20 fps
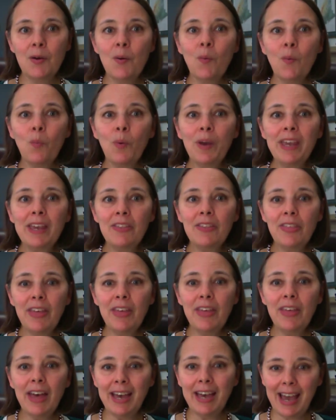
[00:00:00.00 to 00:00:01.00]
We
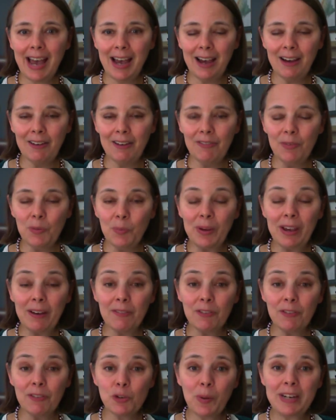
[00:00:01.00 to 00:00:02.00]

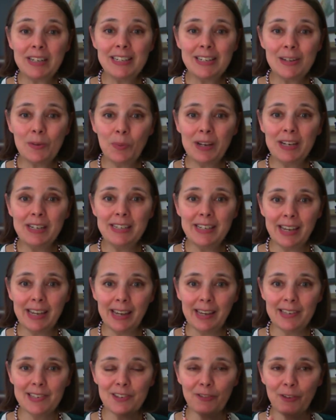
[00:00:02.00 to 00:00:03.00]
have 21
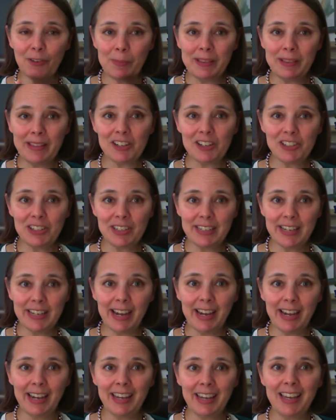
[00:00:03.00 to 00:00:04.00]
days from election
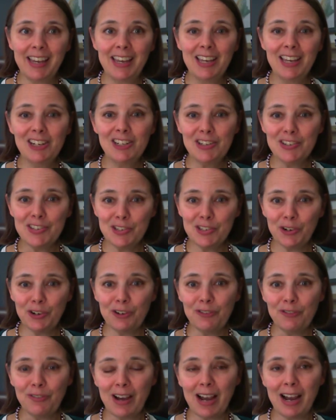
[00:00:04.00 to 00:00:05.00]
day to
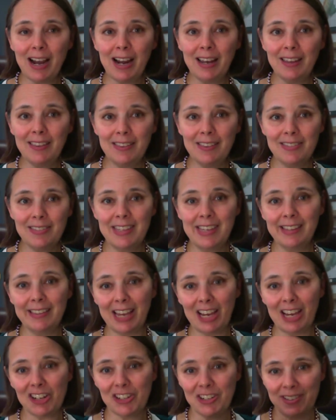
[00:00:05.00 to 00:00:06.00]
certify the
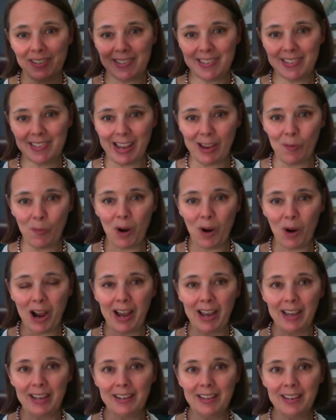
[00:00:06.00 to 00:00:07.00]
election
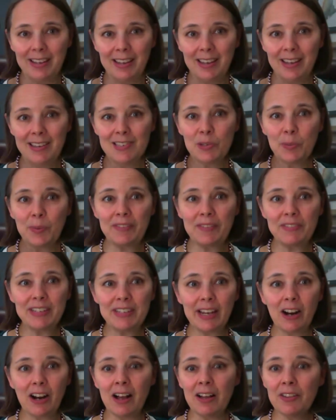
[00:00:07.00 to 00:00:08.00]
statewide. So we have to
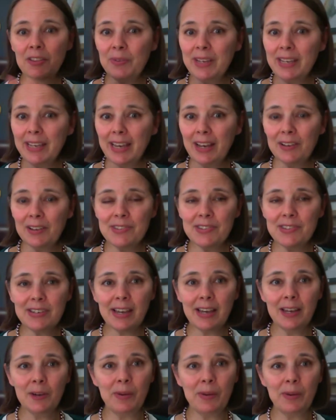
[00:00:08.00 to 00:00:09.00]
get all the recounts
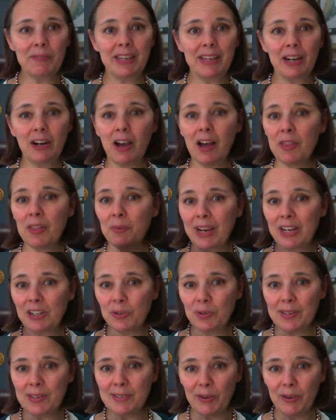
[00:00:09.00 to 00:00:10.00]
done. We have to get all the ranked
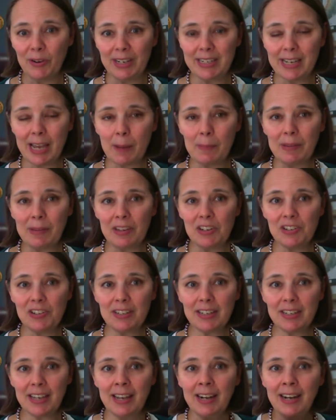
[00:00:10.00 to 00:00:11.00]
choice voting tabulation
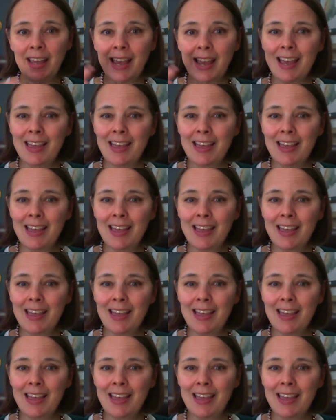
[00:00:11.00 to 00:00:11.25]
done.